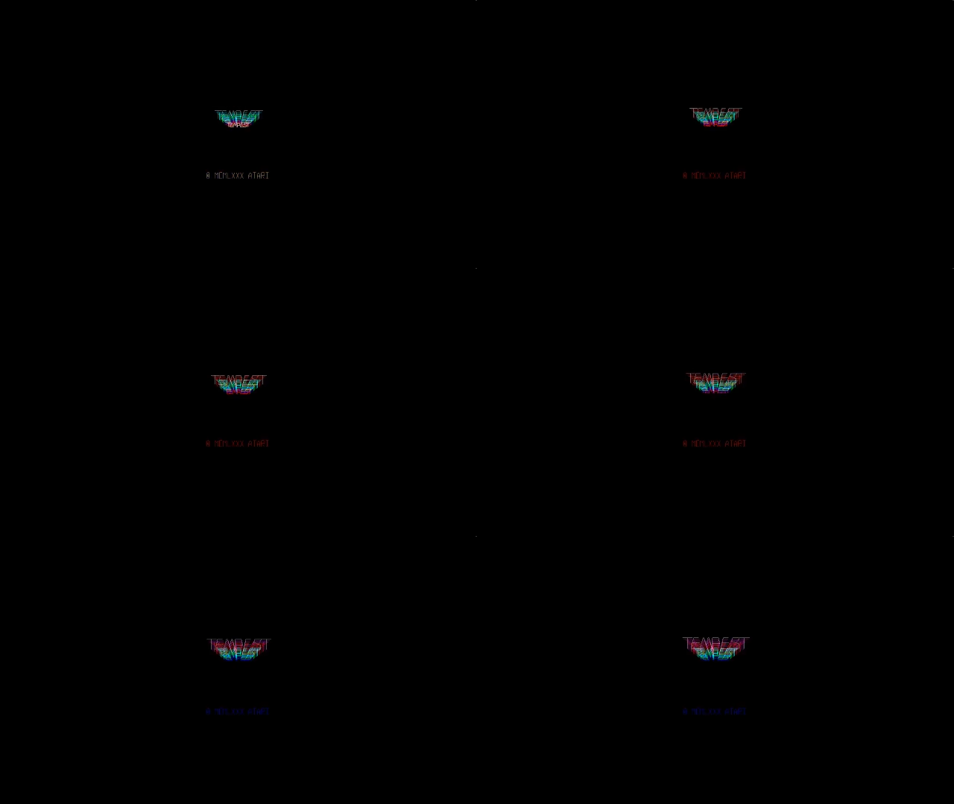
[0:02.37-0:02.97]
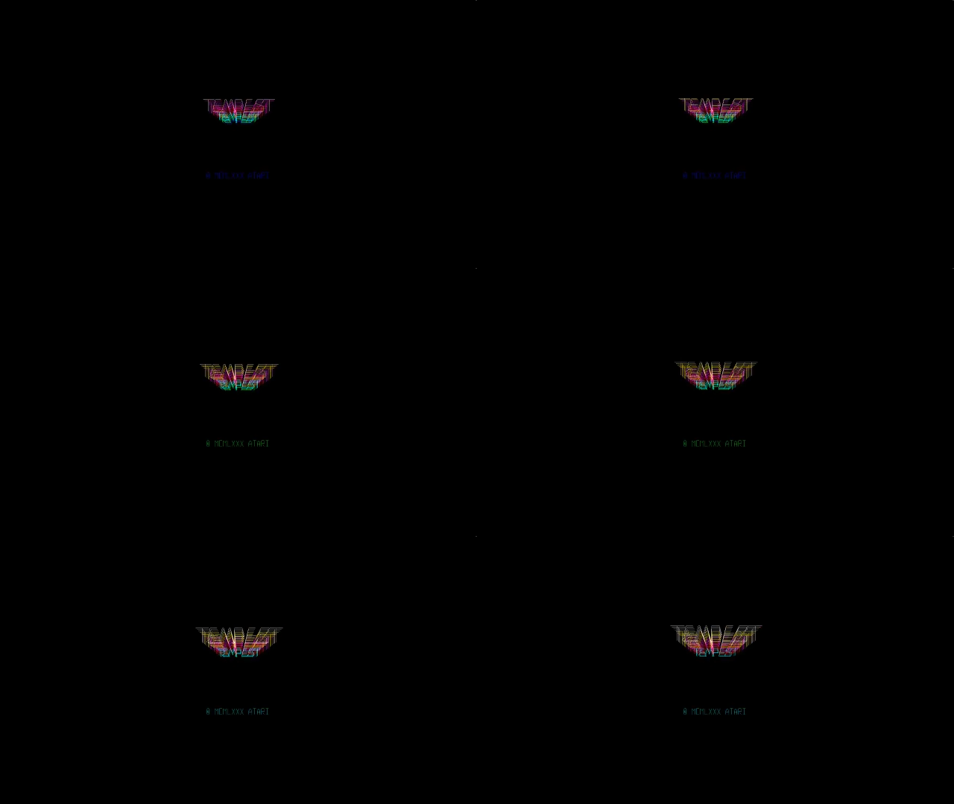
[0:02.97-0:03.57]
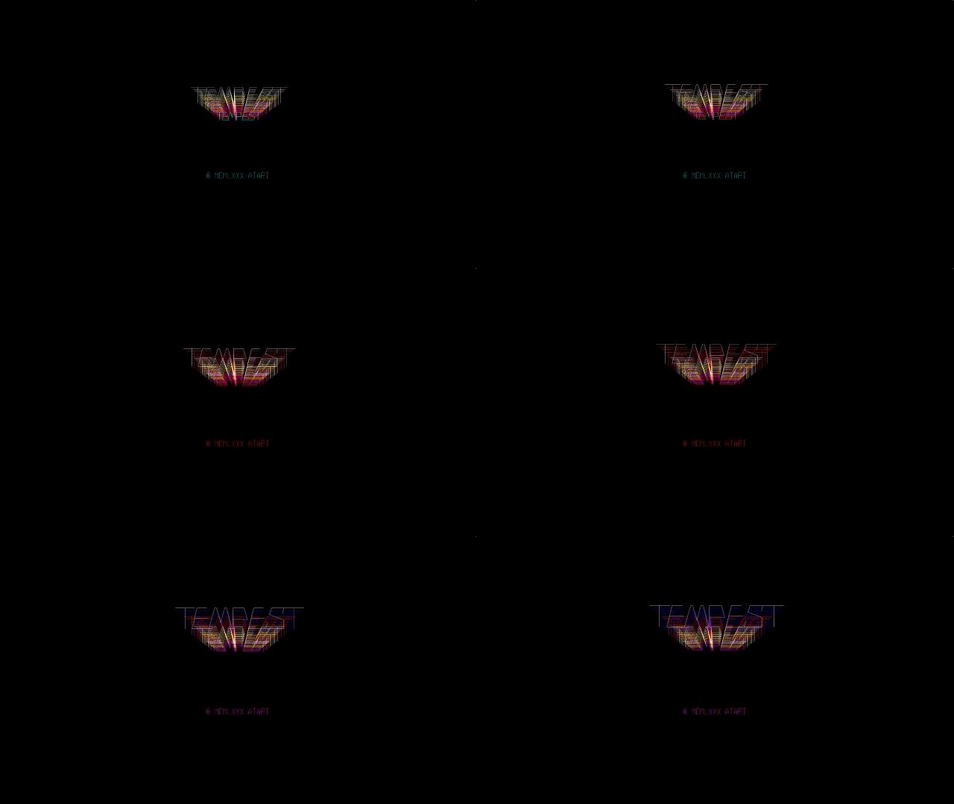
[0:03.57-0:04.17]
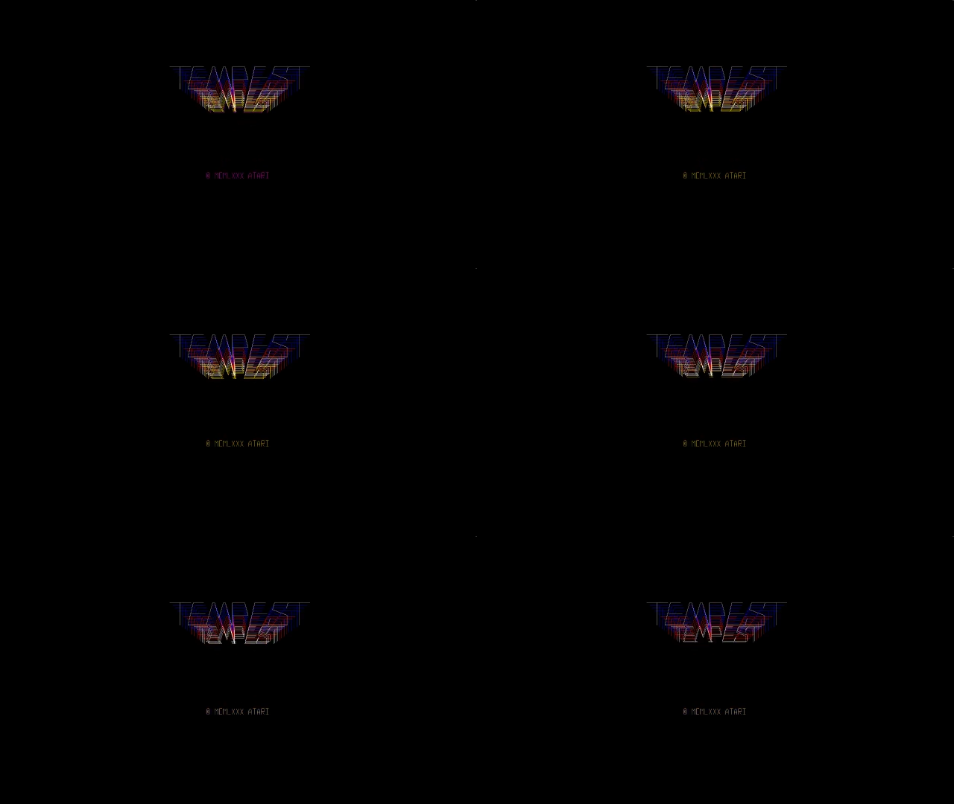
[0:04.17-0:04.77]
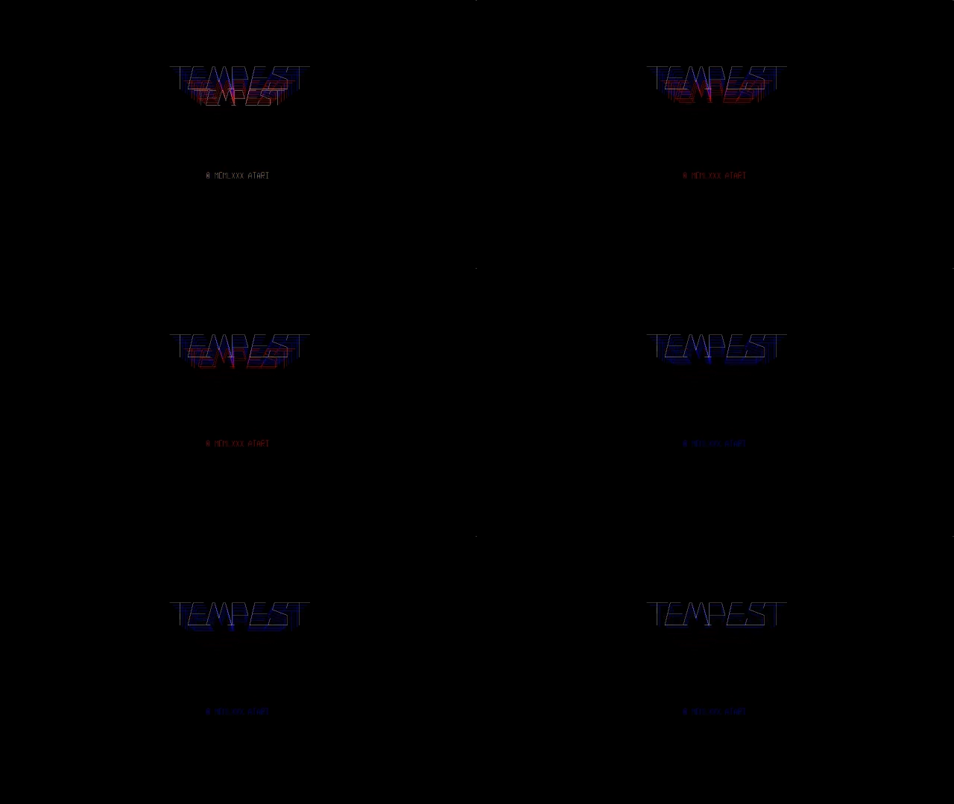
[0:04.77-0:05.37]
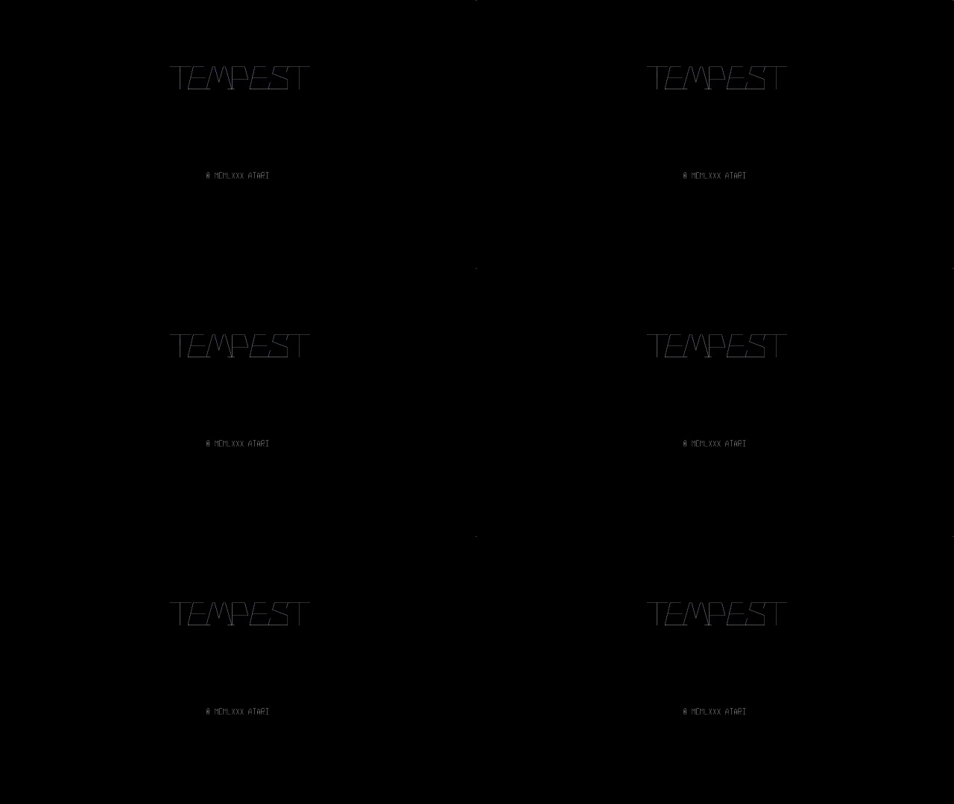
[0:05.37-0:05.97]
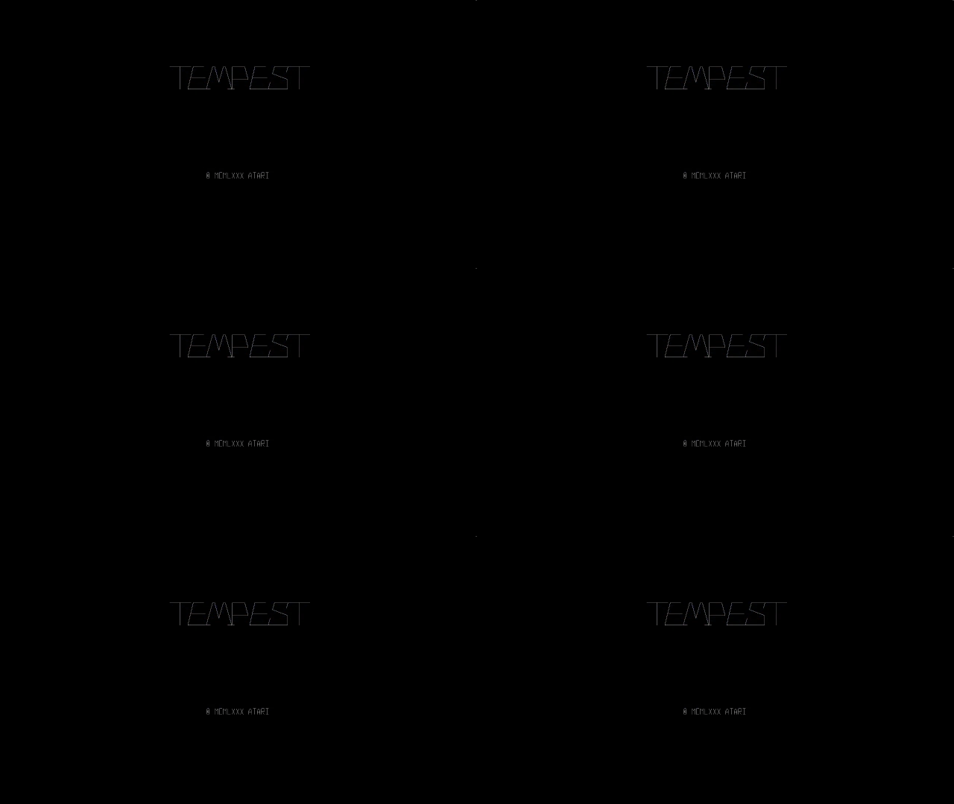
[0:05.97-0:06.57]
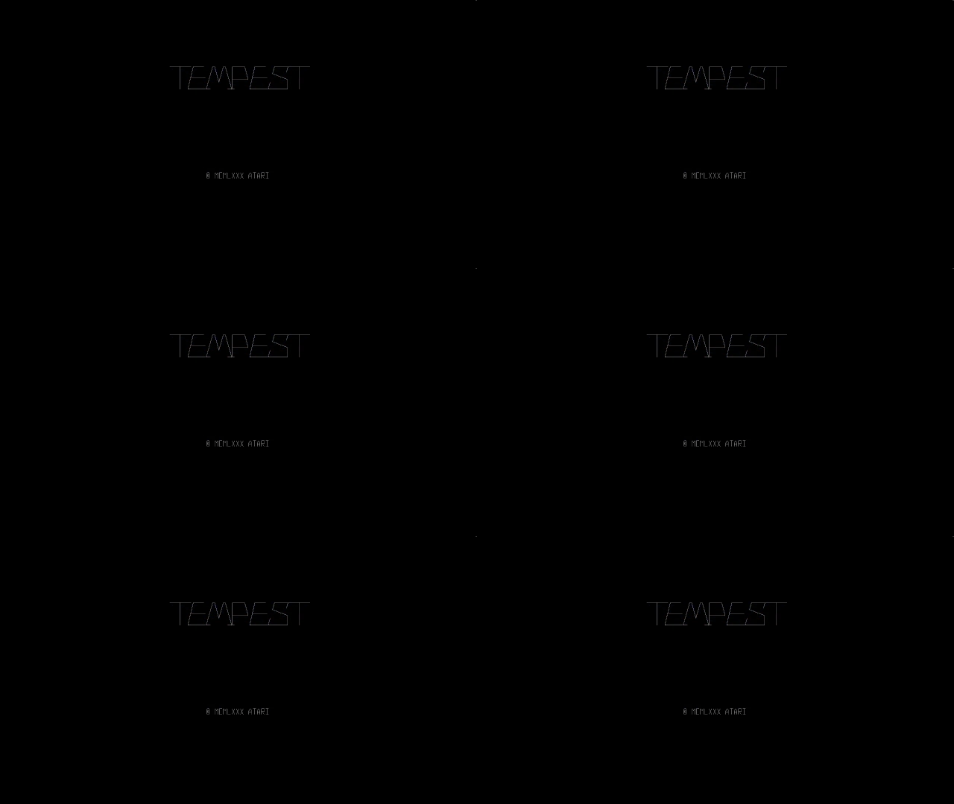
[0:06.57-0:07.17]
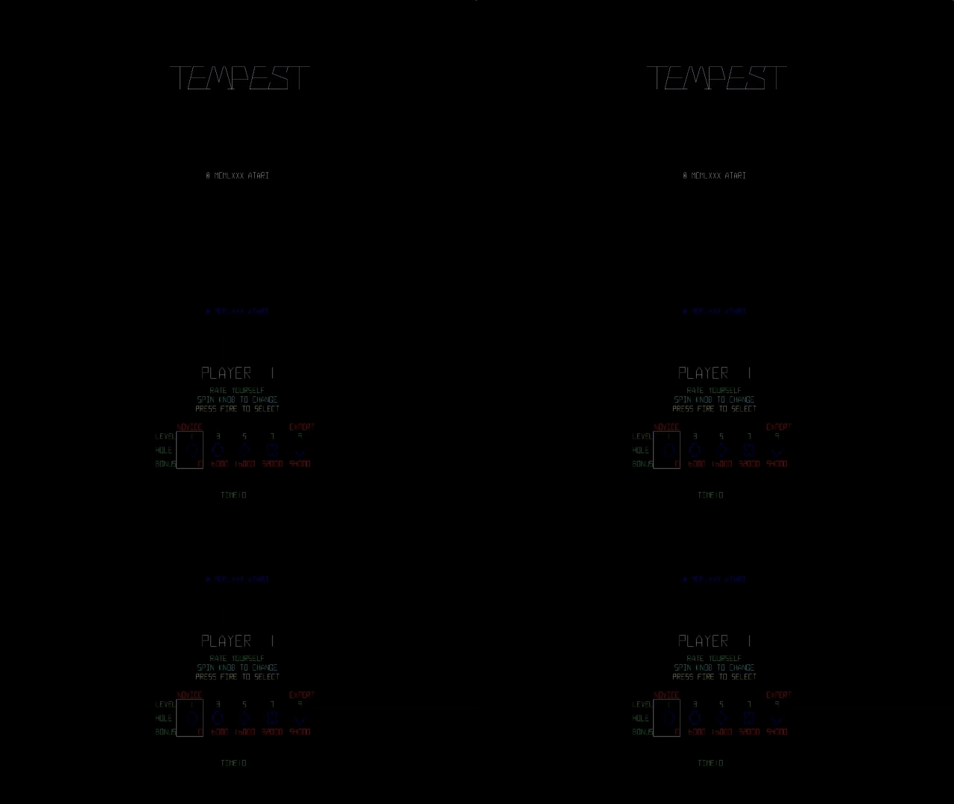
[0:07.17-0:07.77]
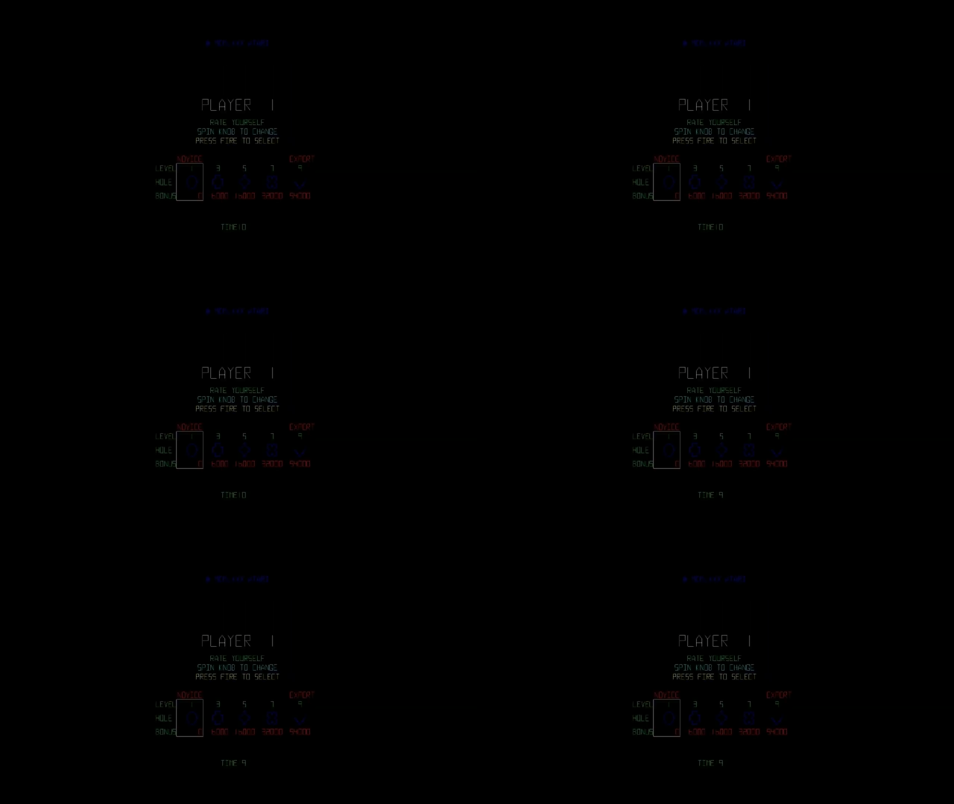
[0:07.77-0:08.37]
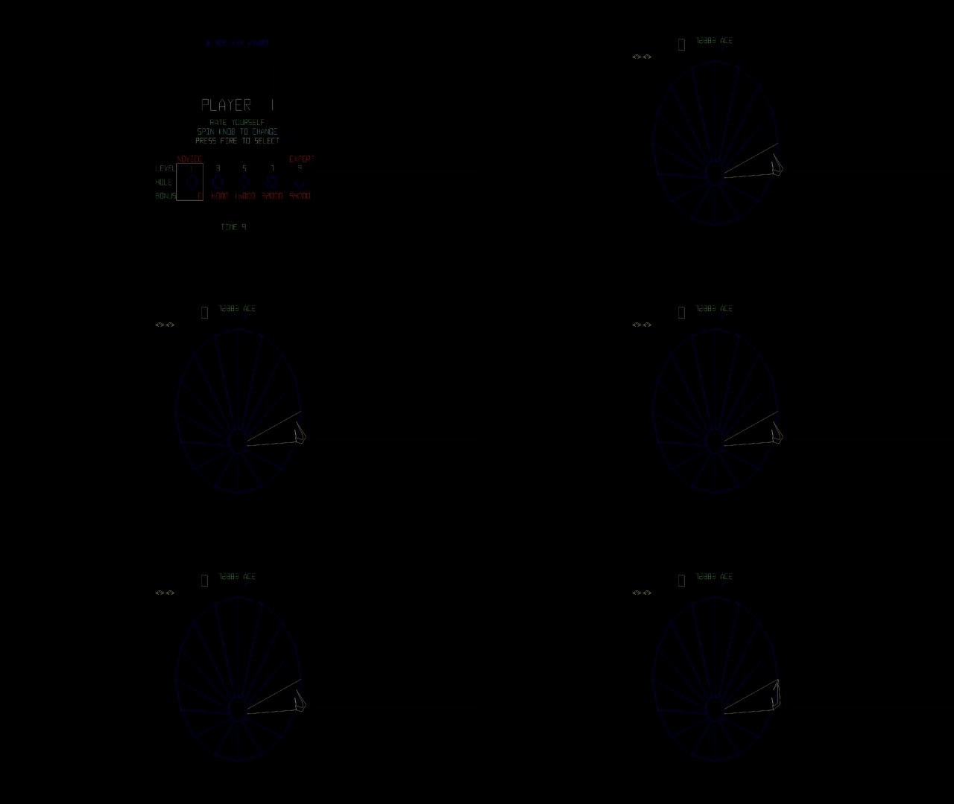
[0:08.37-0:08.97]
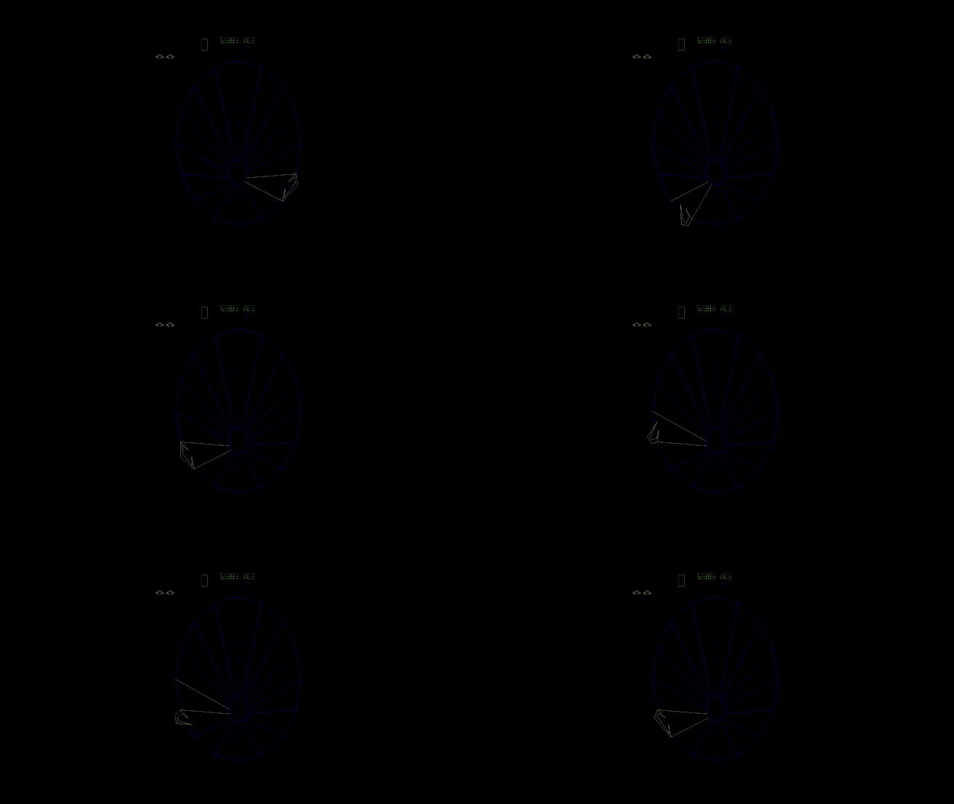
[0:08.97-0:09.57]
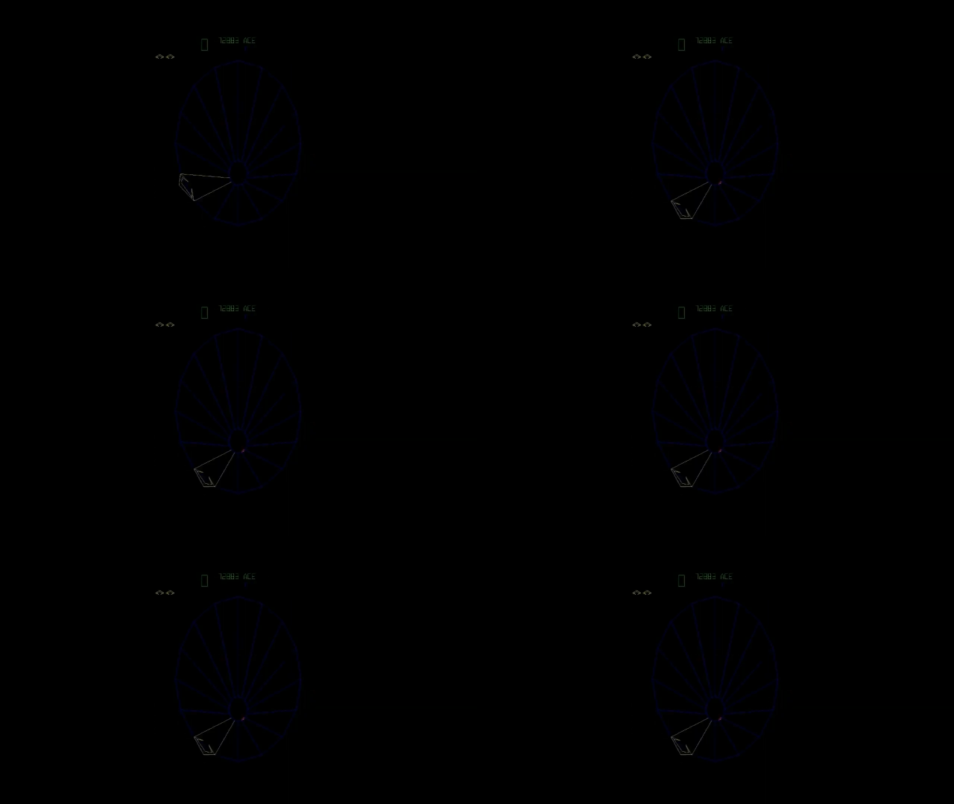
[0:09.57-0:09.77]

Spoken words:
No face is visible, so there are no lips to read.